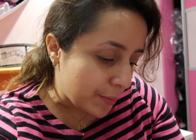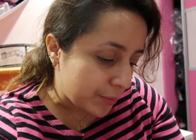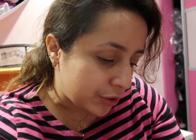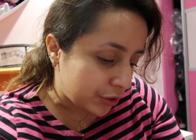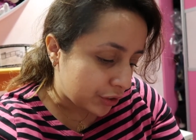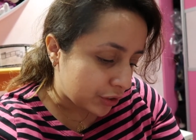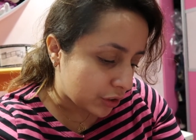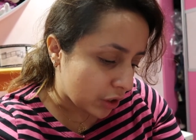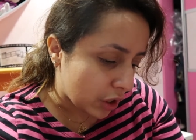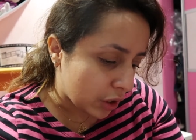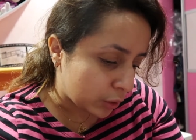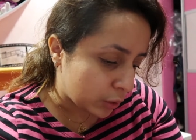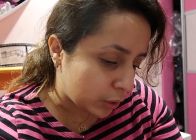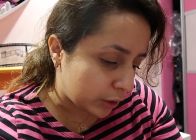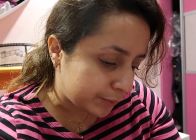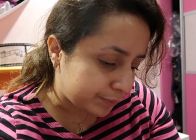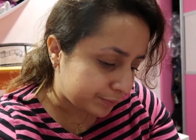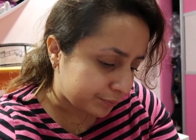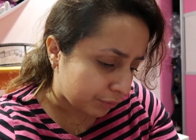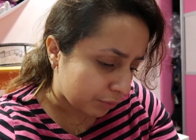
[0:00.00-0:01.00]
So
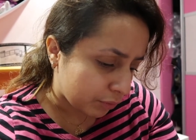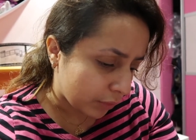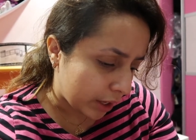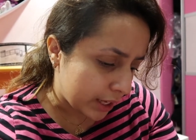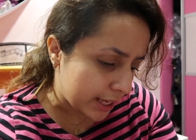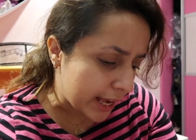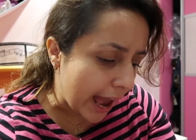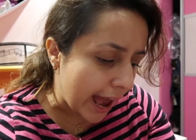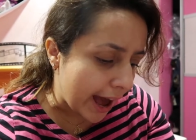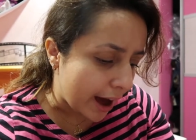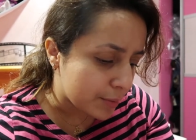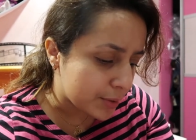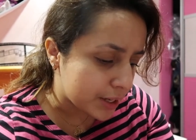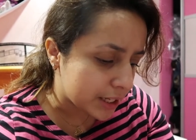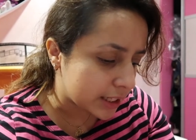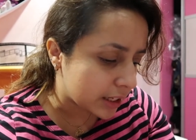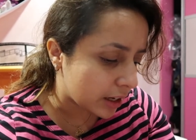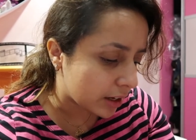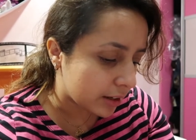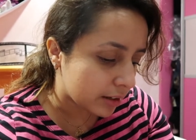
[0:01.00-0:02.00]
yeah, I
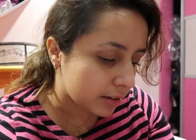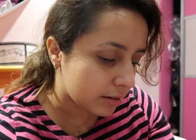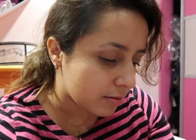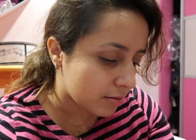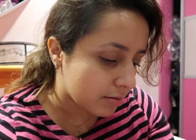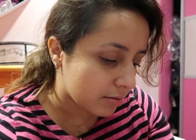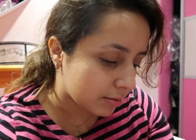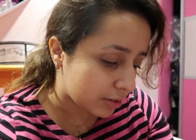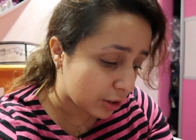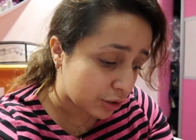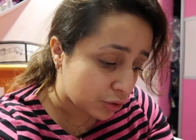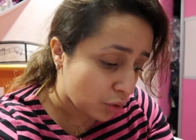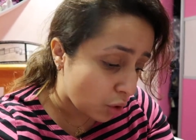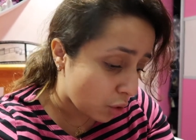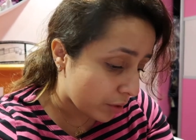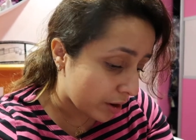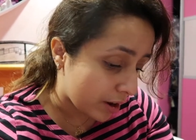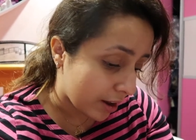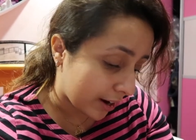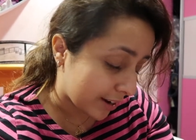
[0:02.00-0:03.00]
mean, the
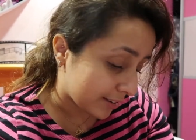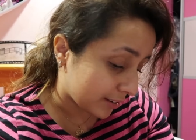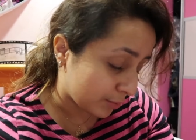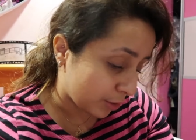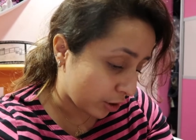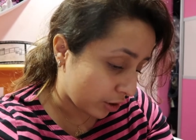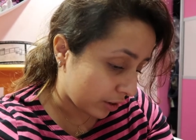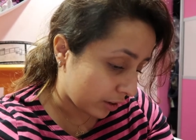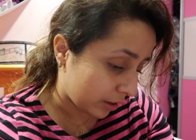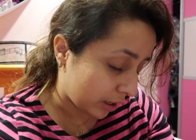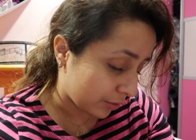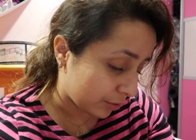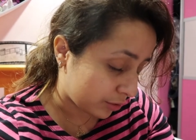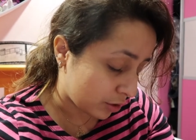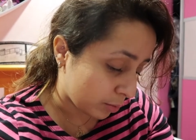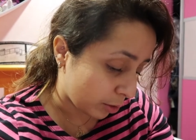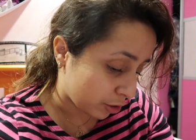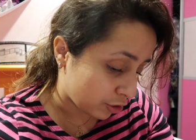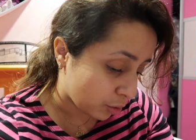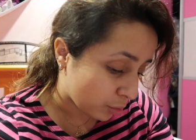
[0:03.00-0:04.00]
story, like I said, I'm not going to give
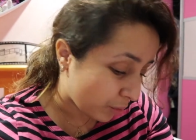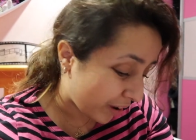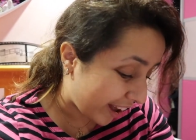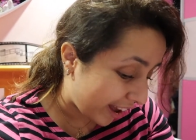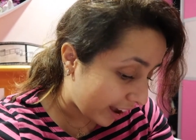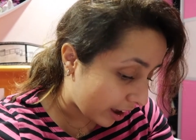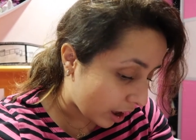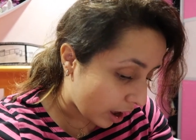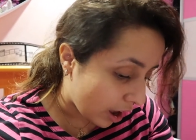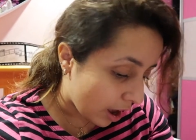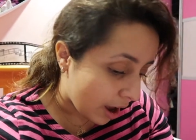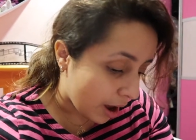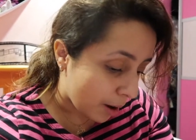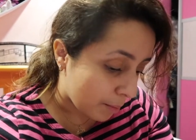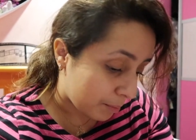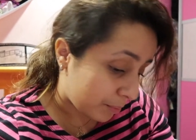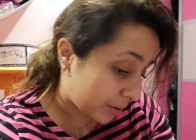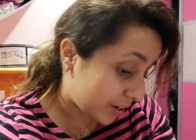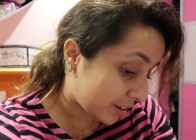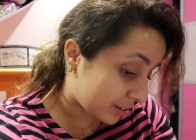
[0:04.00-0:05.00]
too much away,
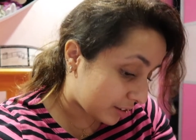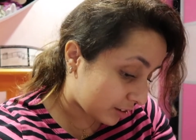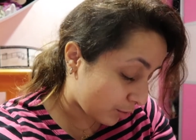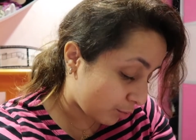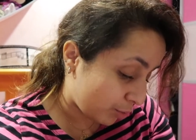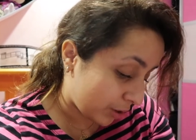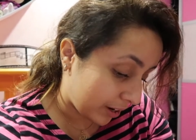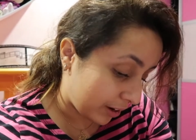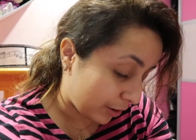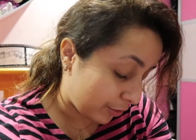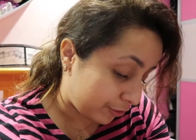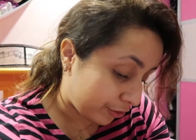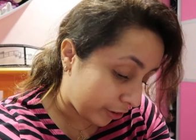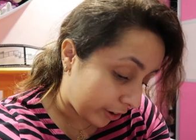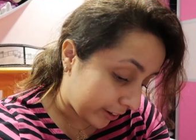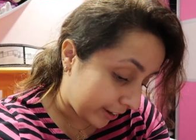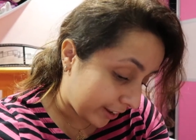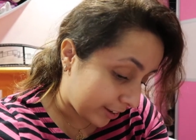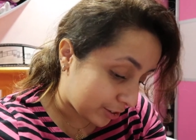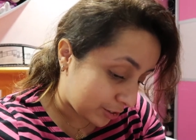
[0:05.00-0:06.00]
but it's a really
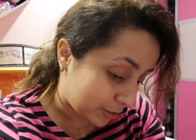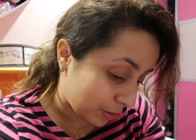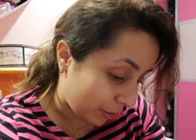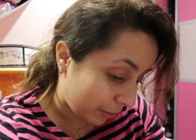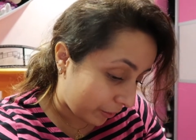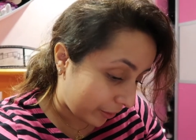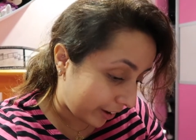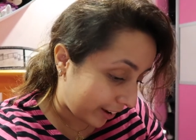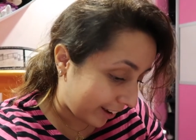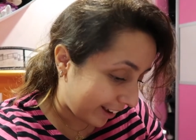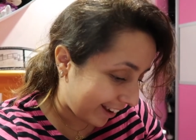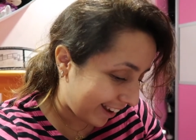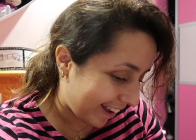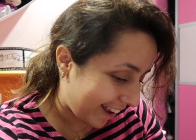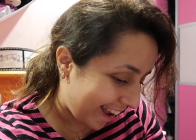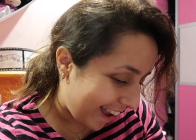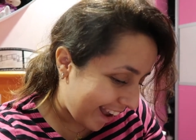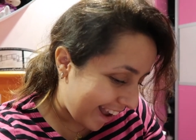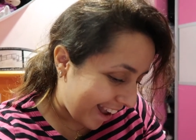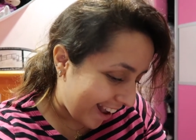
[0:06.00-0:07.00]
funny story
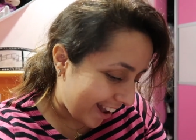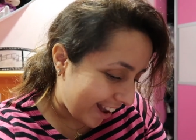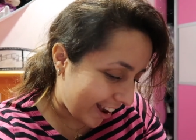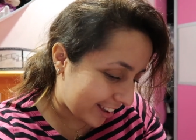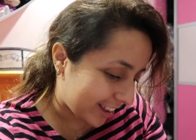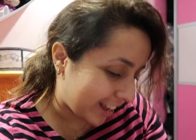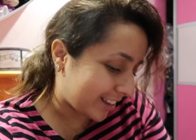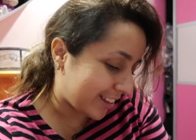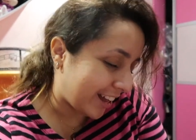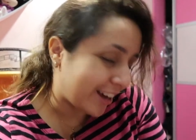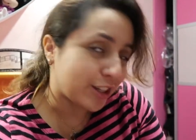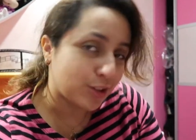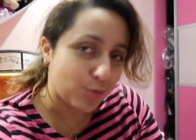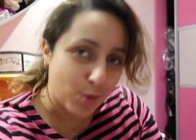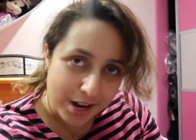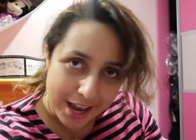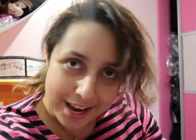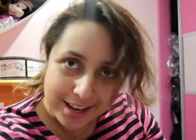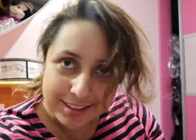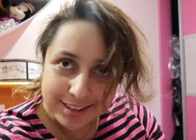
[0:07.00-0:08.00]
that is
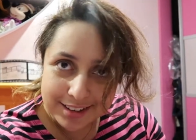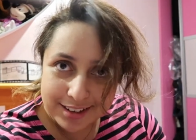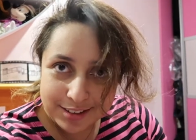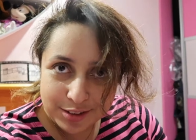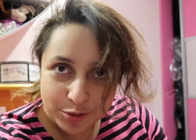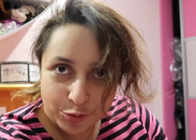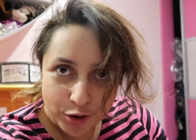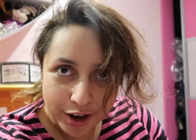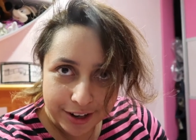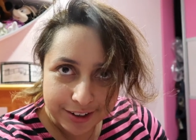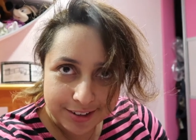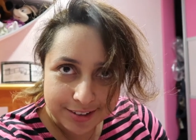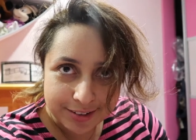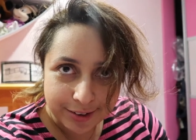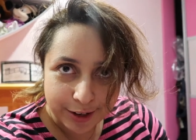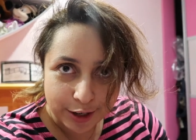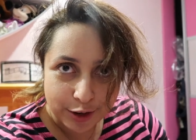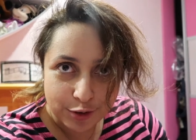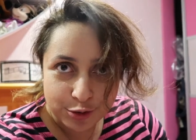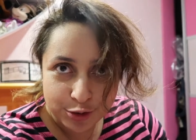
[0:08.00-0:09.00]
related to
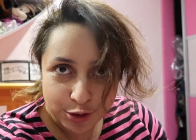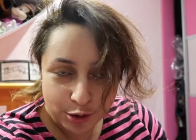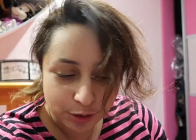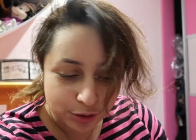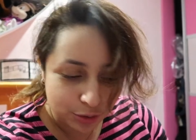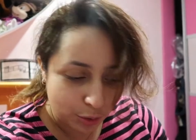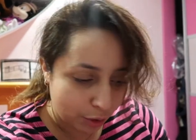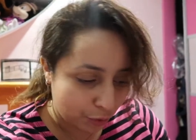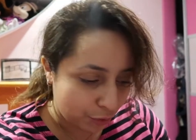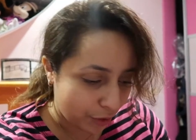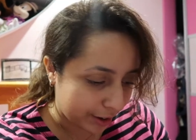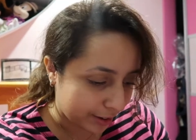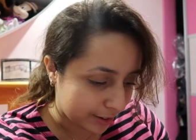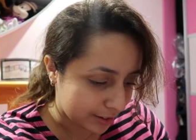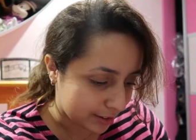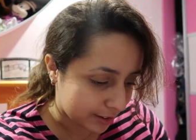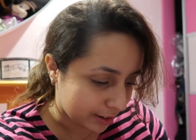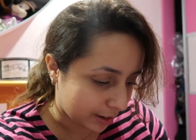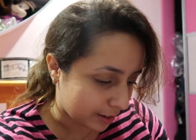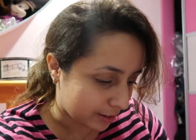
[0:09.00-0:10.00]
Frankenstein. Like if you know the story of
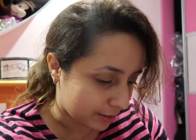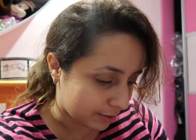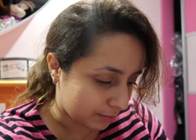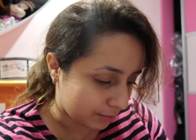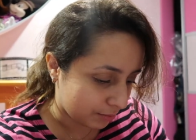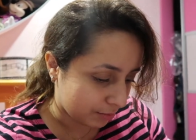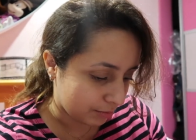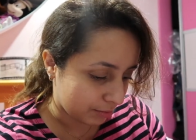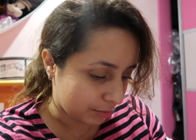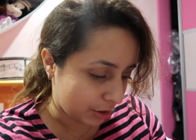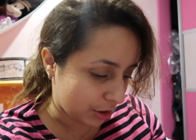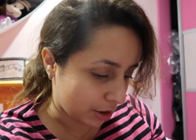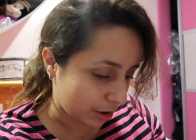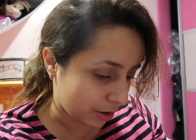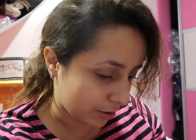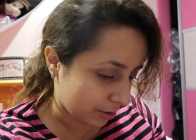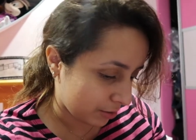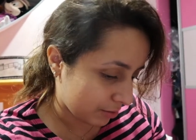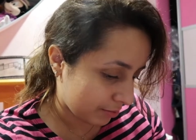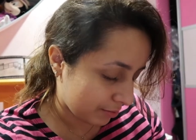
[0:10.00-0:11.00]
Frankenstein, you
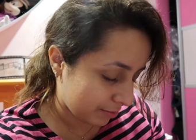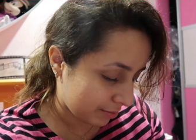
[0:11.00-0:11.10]
know,